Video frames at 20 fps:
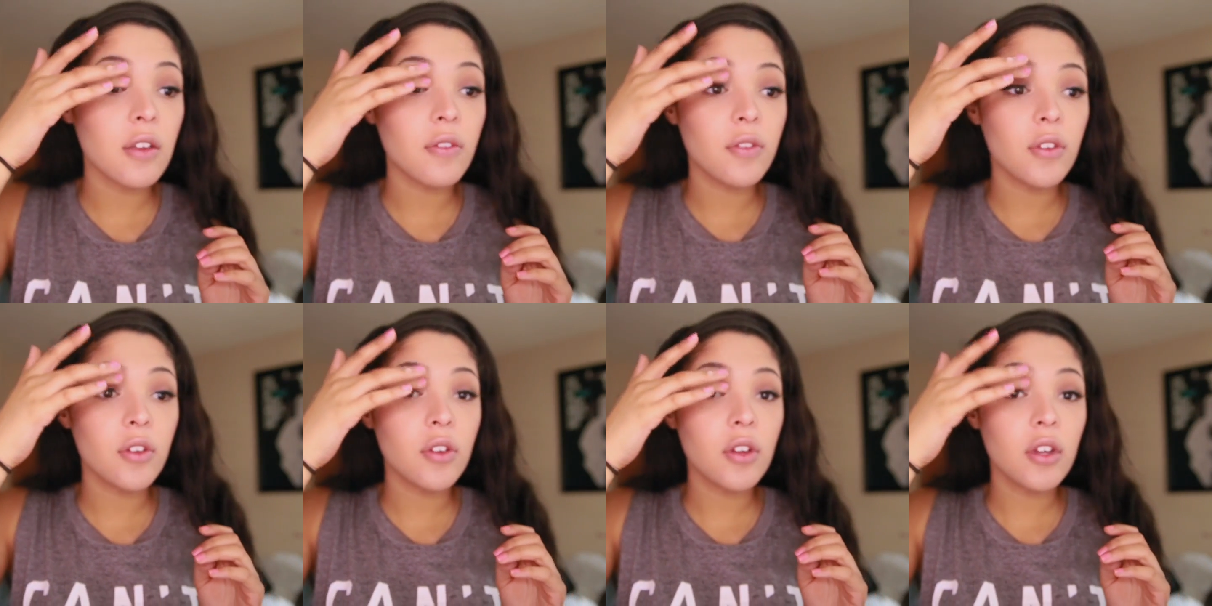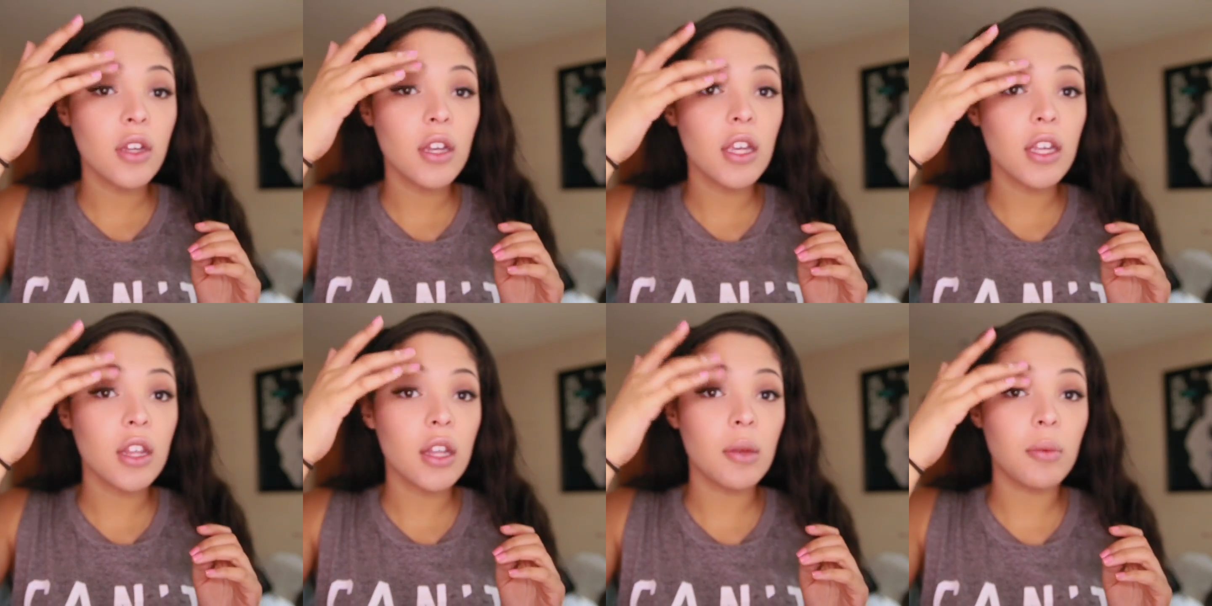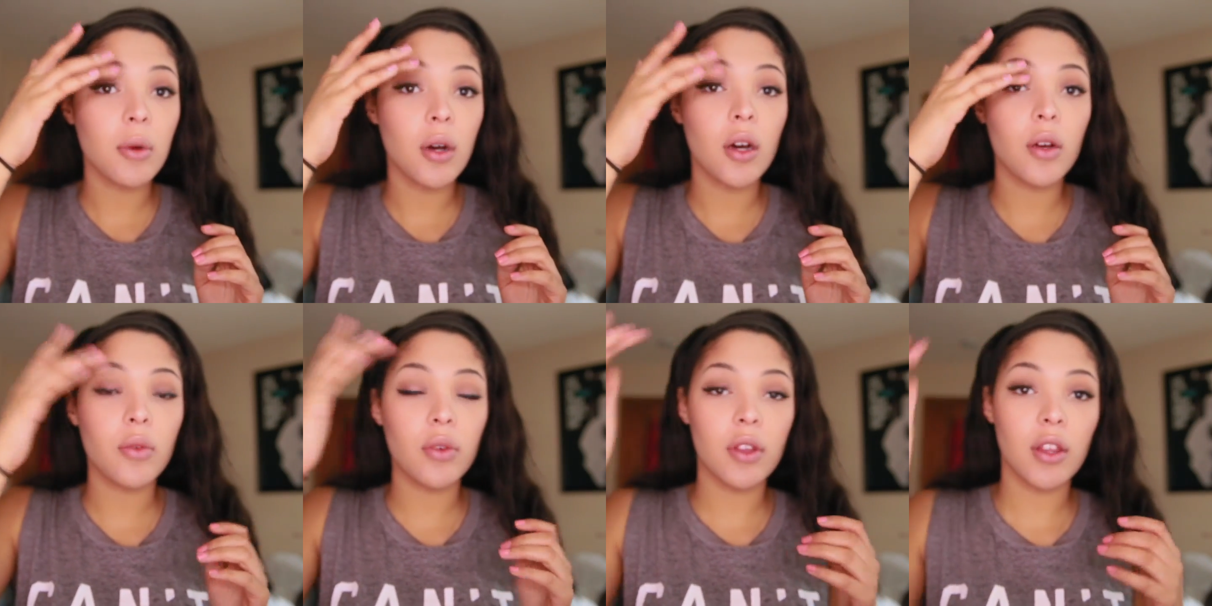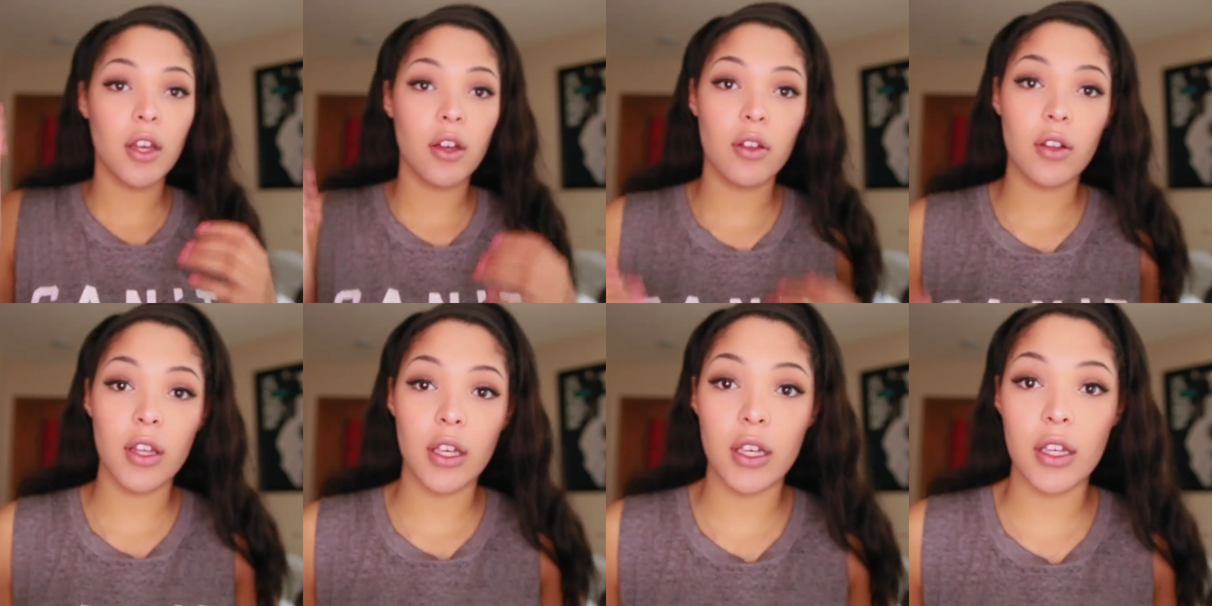if you could get them on
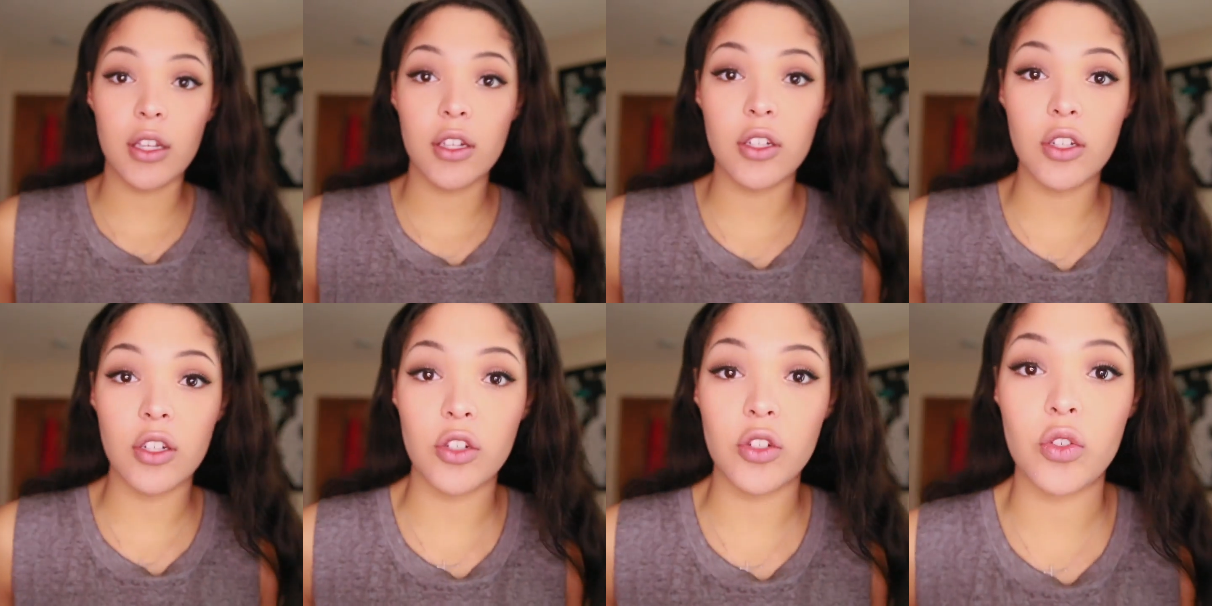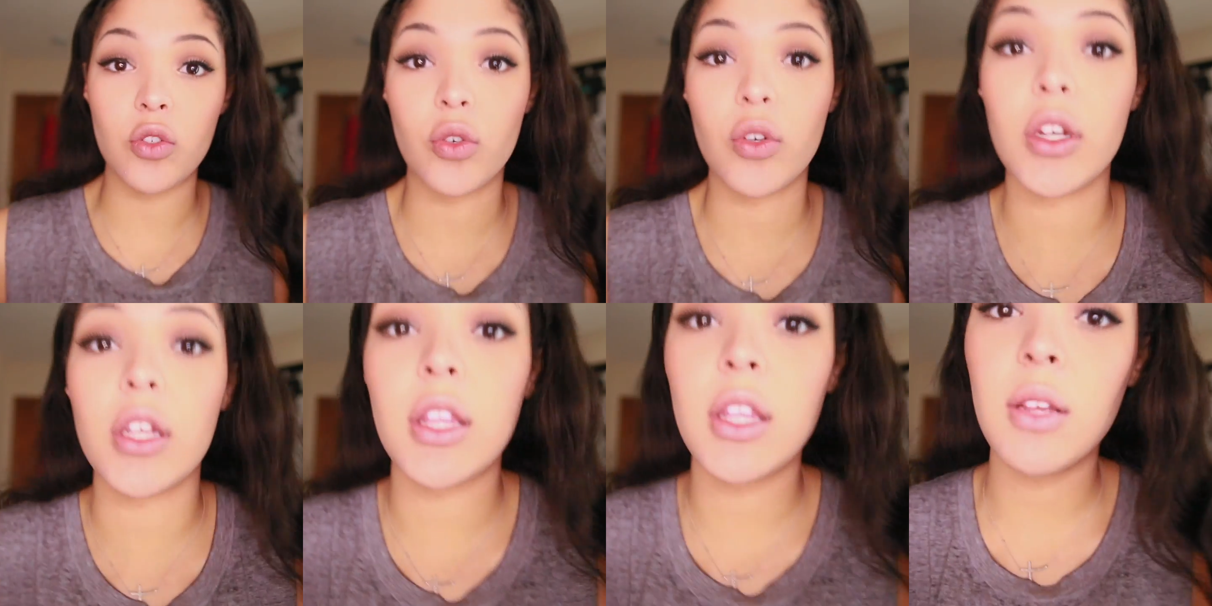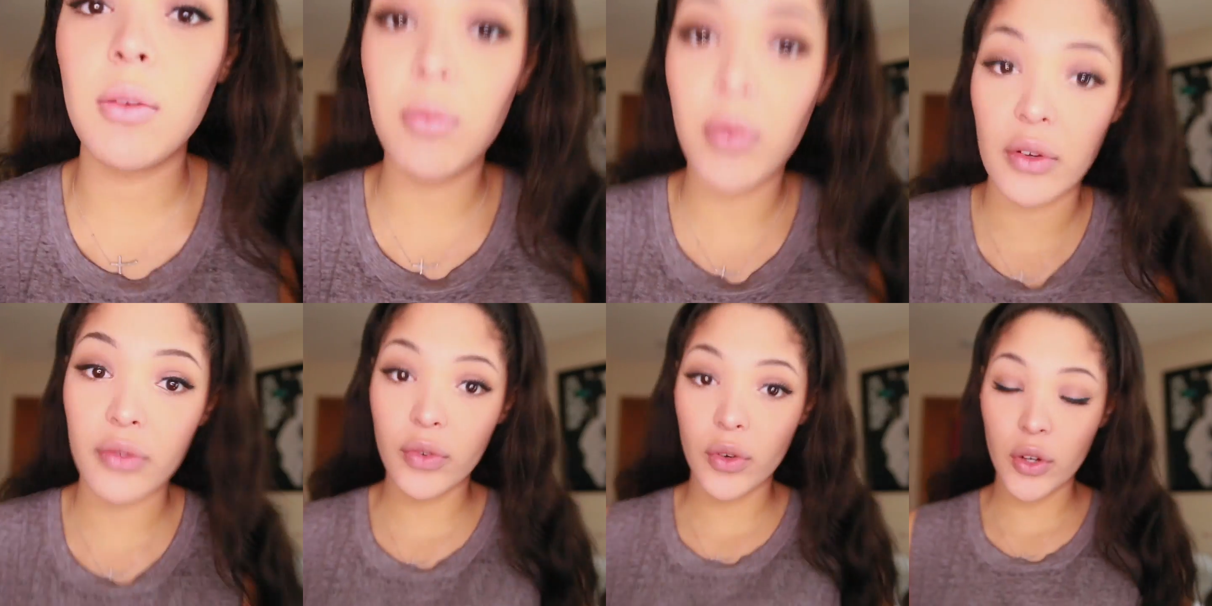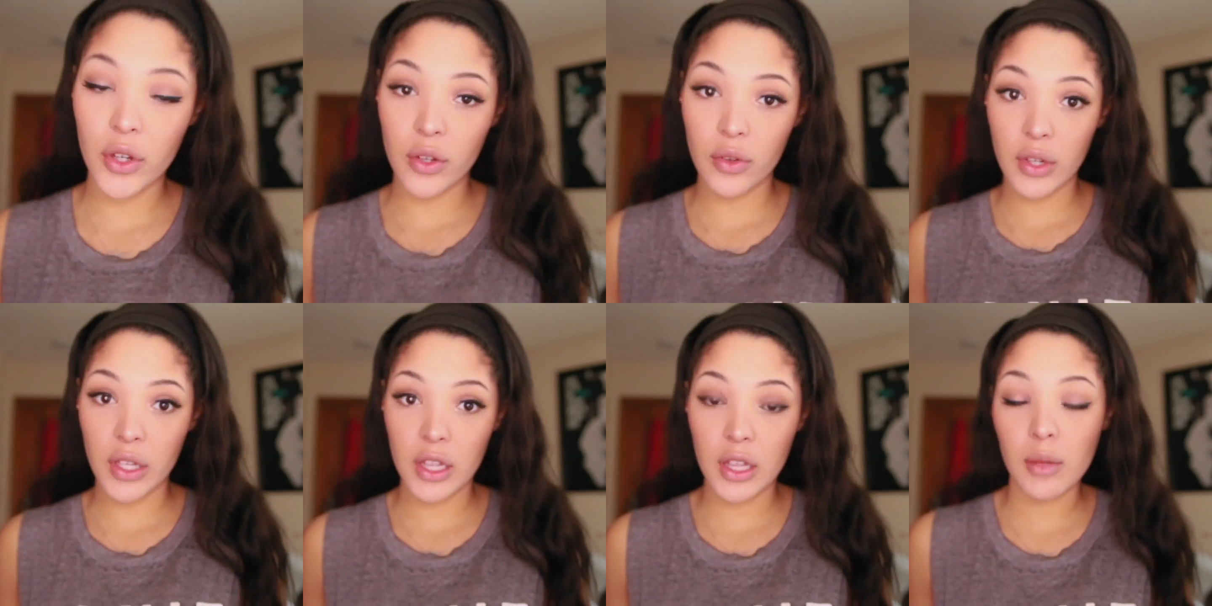without like destroying them before
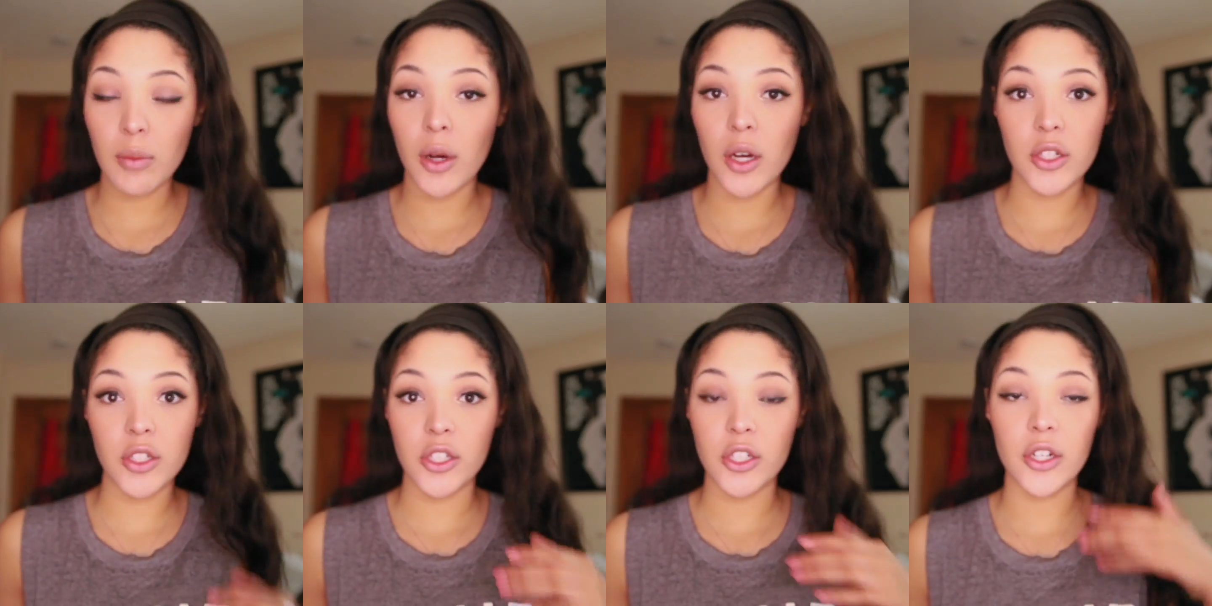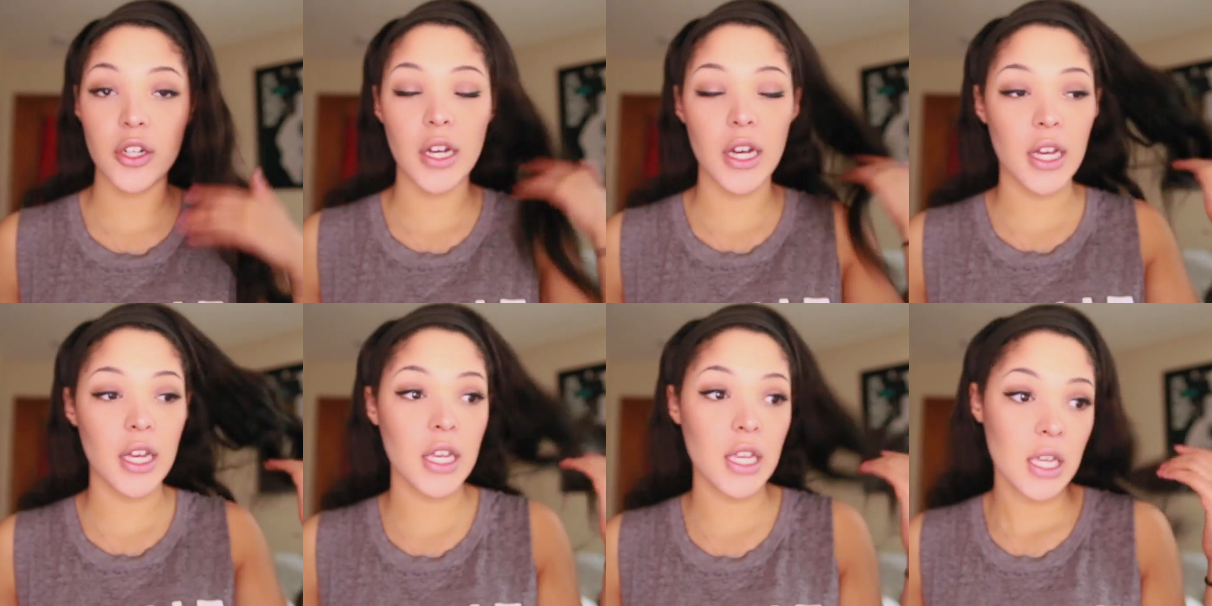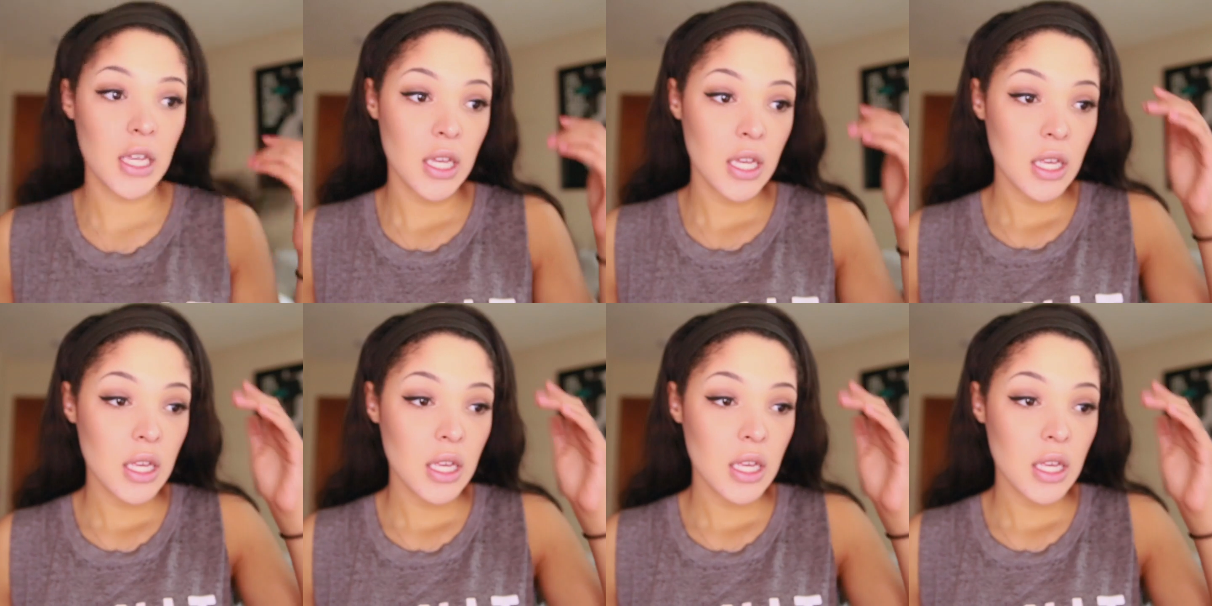you get them onto your eye,